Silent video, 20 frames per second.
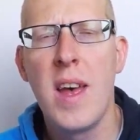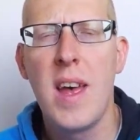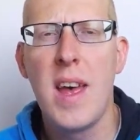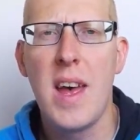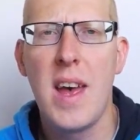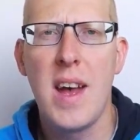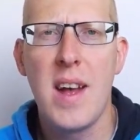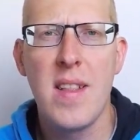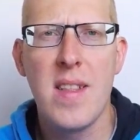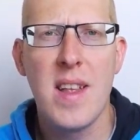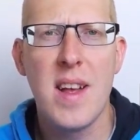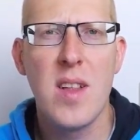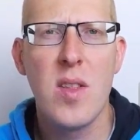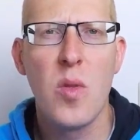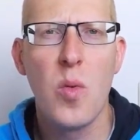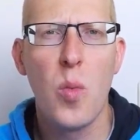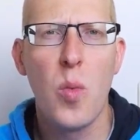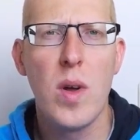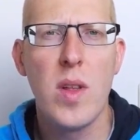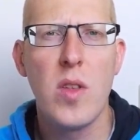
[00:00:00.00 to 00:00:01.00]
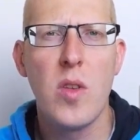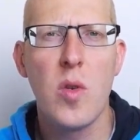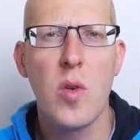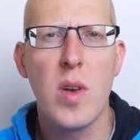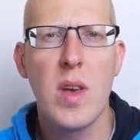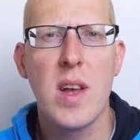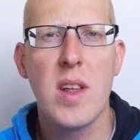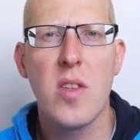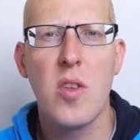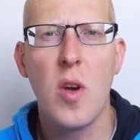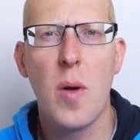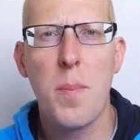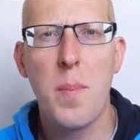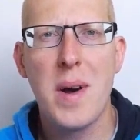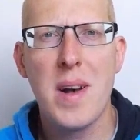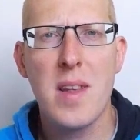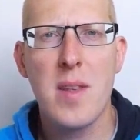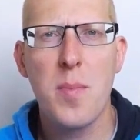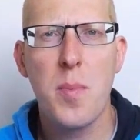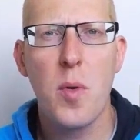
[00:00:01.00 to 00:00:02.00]
And then when you get your
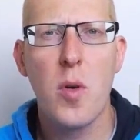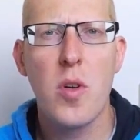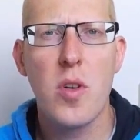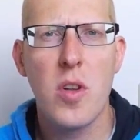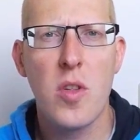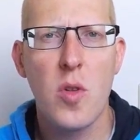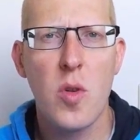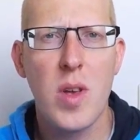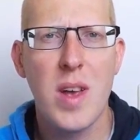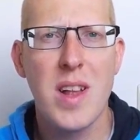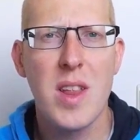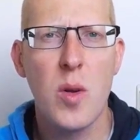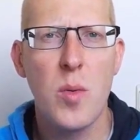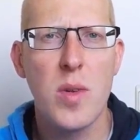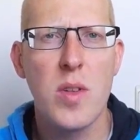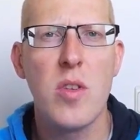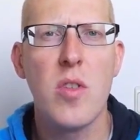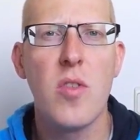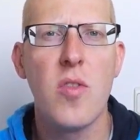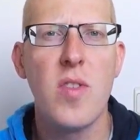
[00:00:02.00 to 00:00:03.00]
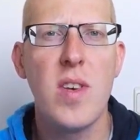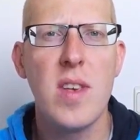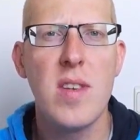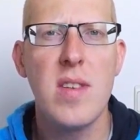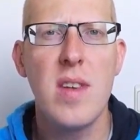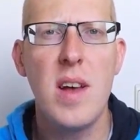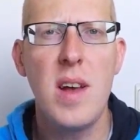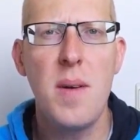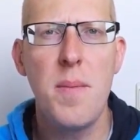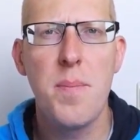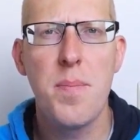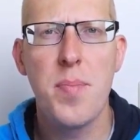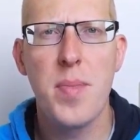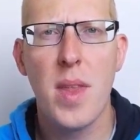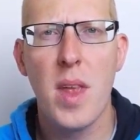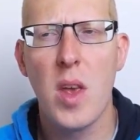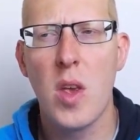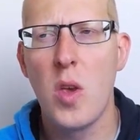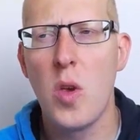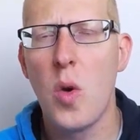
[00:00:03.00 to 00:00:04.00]
passport together with your visa,
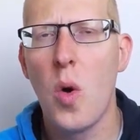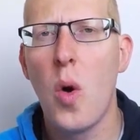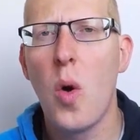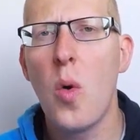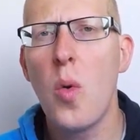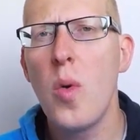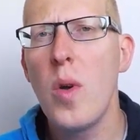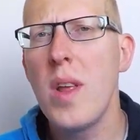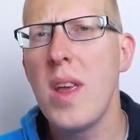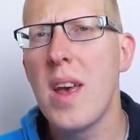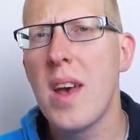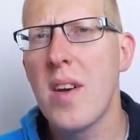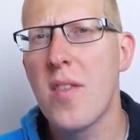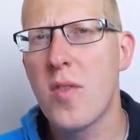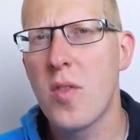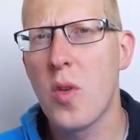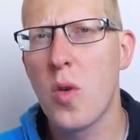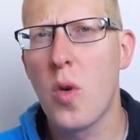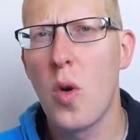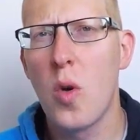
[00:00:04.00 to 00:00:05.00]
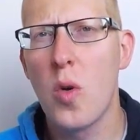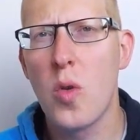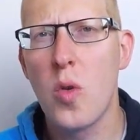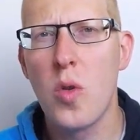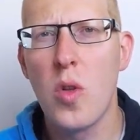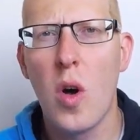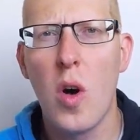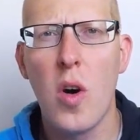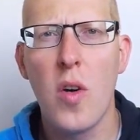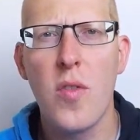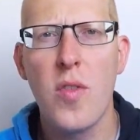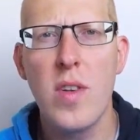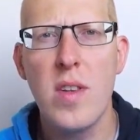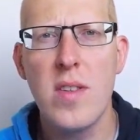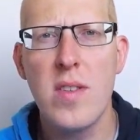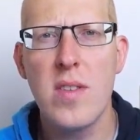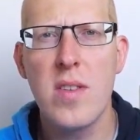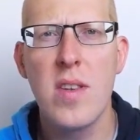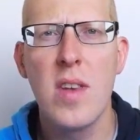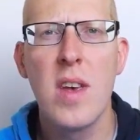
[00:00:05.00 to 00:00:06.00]
you only have to go to the
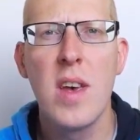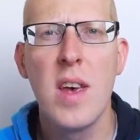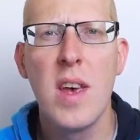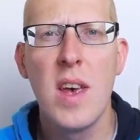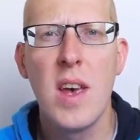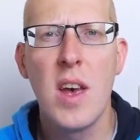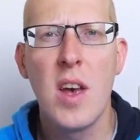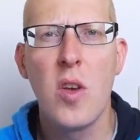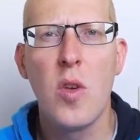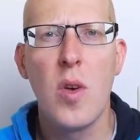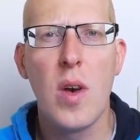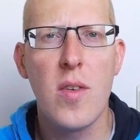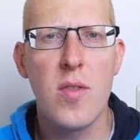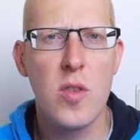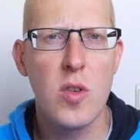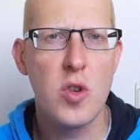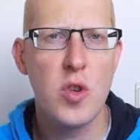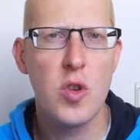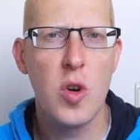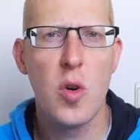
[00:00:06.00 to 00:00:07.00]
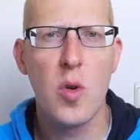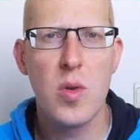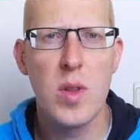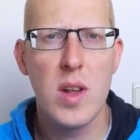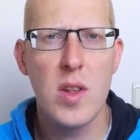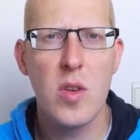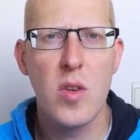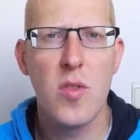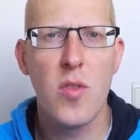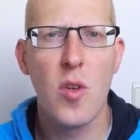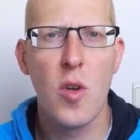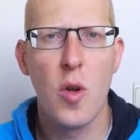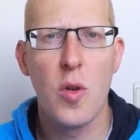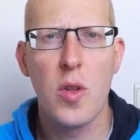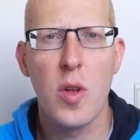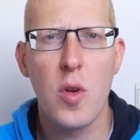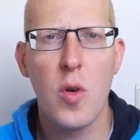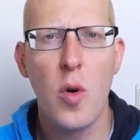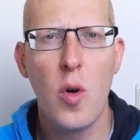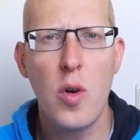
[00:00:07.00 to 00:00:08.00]
office. You have to show that you followed
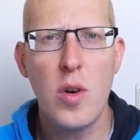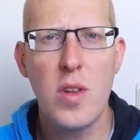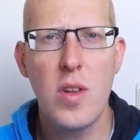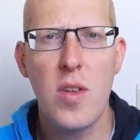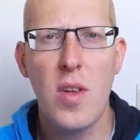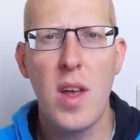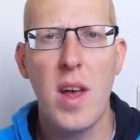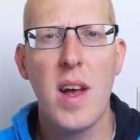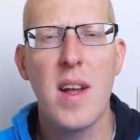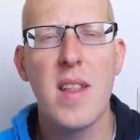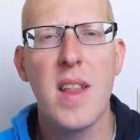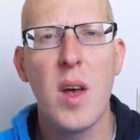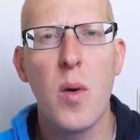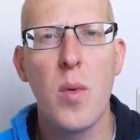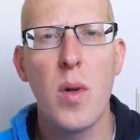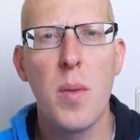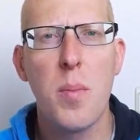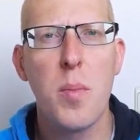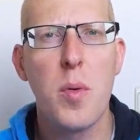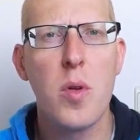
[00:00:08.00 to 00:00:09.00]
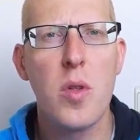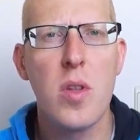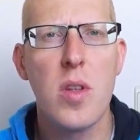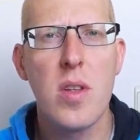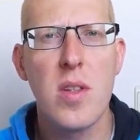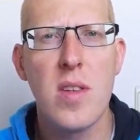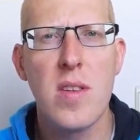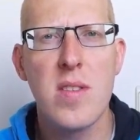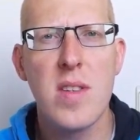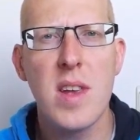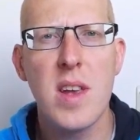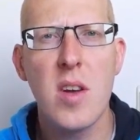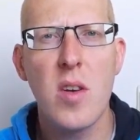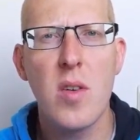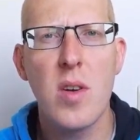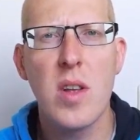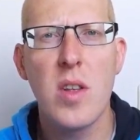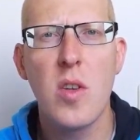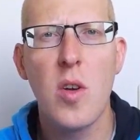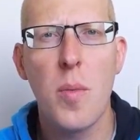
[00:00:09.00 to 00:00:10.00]
the course, and they will put the sticker
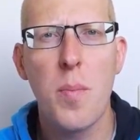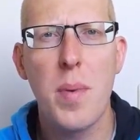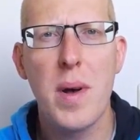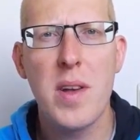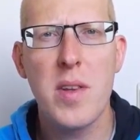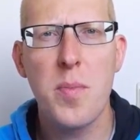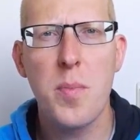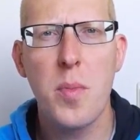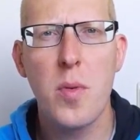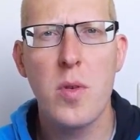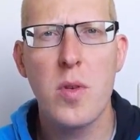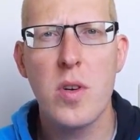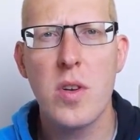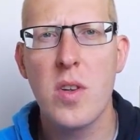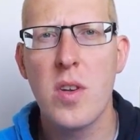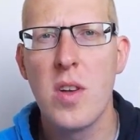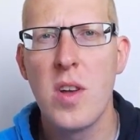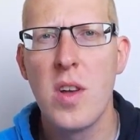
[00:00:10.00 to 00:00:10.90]
in your passport.